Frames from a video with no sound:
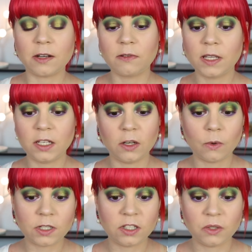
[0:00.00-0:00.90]
I don't really
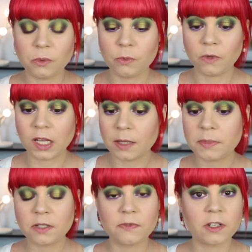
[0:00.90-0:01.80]
know what to do with
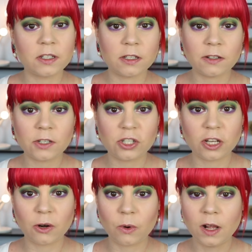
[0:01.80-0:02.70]
lips for this look,
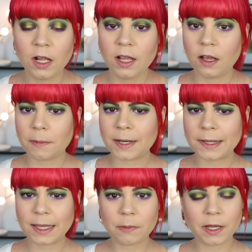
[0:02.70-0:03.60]
so I'm
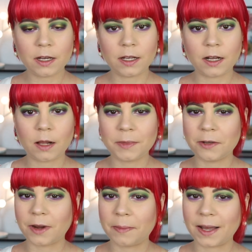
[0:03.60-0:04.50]
gonna think about it and I'll
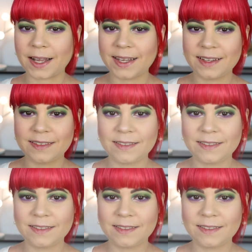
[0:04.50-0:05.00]
be right back.